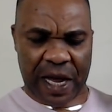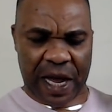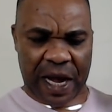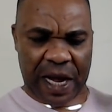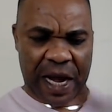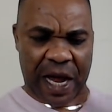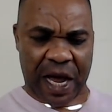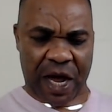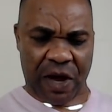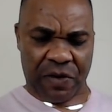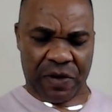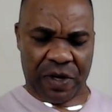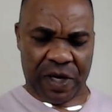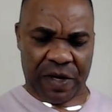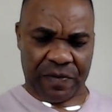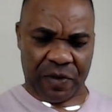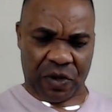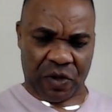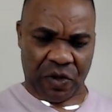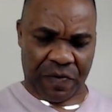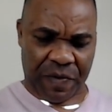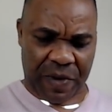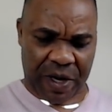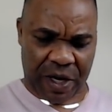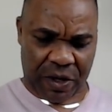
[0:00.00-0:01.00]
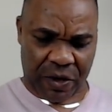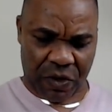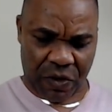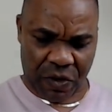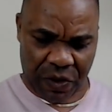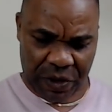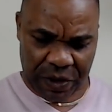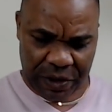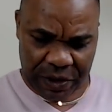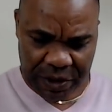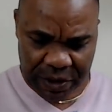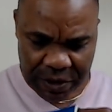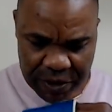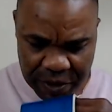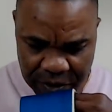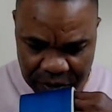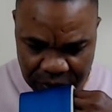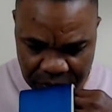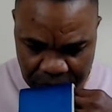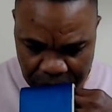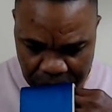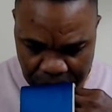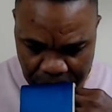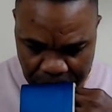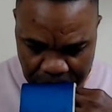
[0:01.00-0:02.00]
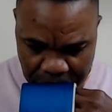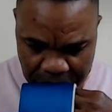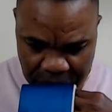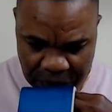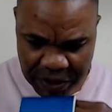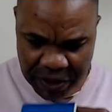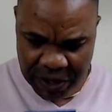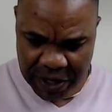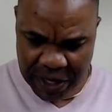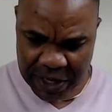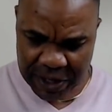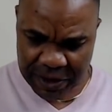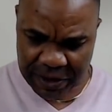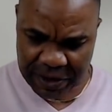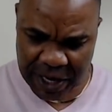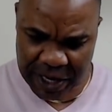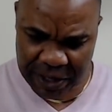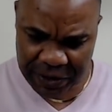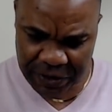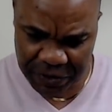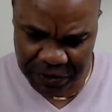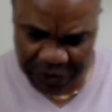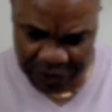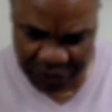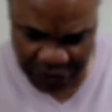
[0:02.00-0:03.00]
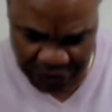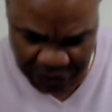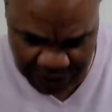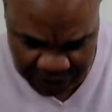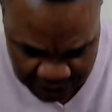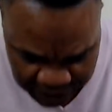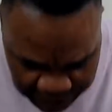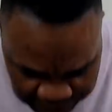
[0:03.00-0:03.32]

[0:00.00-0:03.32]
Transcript: allow them to make noise. They are entitled to it.